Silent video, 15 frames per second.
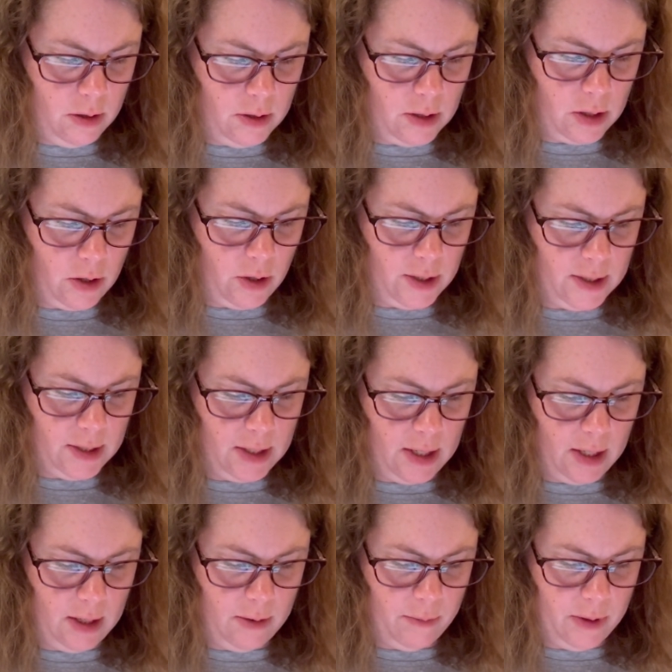Sorry, it's
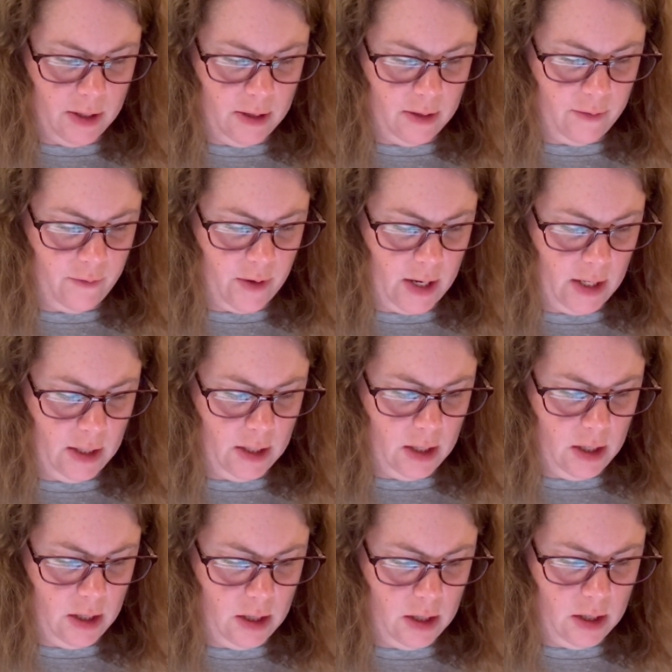taking a minute to find it.